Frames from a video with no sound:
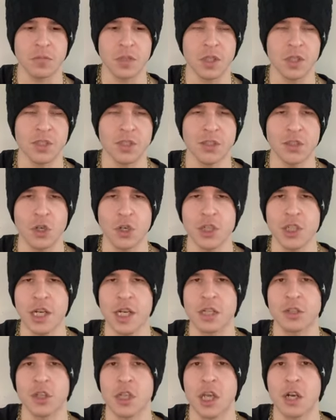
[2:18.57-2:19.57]
searching
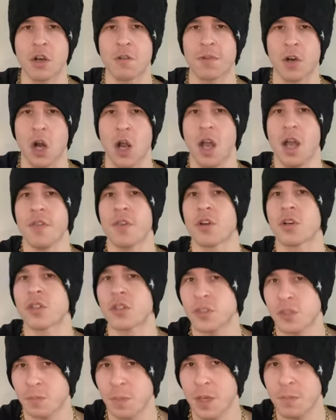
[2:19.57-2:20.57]
and looking over
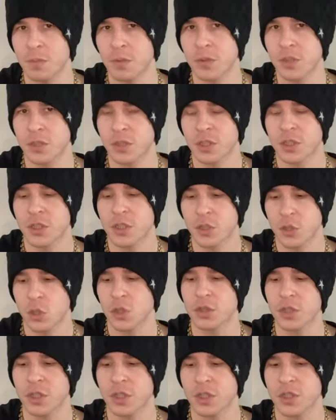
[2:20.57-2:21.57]
others' people's
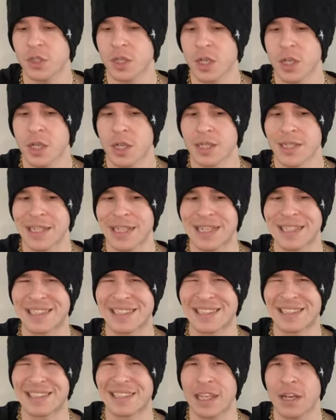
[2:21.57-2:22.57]
shoulders to
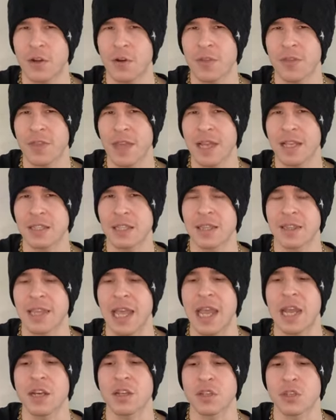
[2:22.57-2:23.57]
consider things that
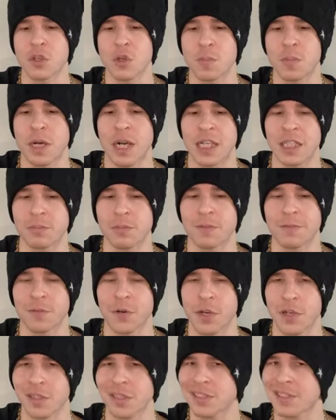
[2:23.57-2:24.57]
they do possibly for
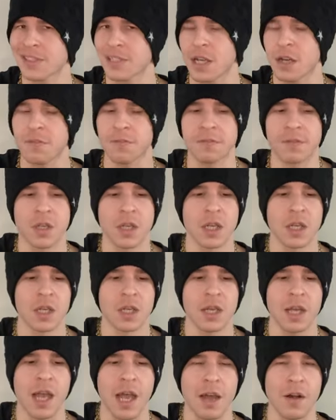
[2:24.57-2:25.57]
yourself.
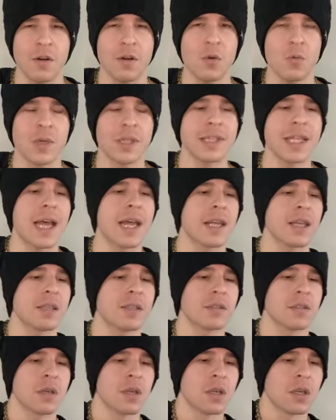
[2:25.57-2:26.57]
I don't know what that
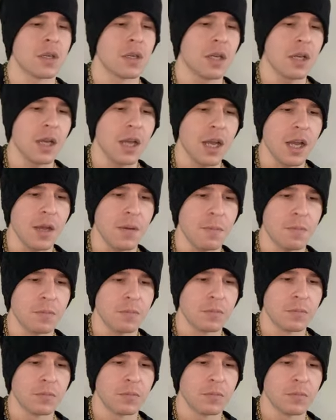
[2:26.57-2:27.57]
is.
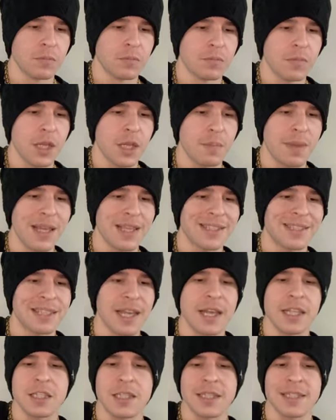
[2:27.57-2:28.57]
It makes
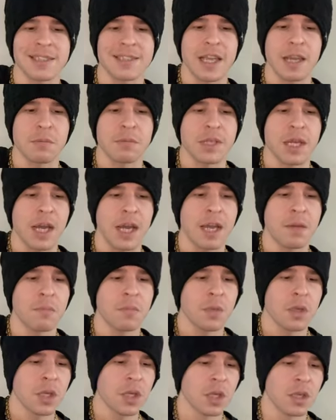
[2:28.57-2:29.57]
sense at the same
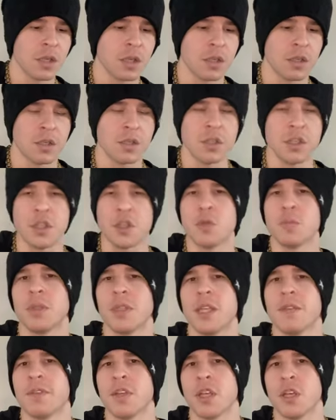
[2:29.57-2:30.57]
time. Do you
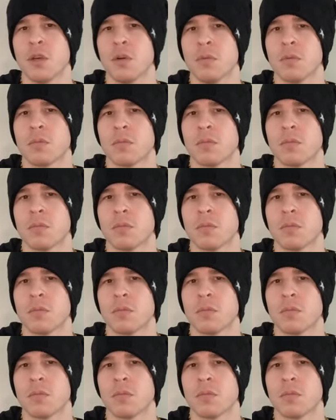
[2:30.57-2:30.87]
believe in you?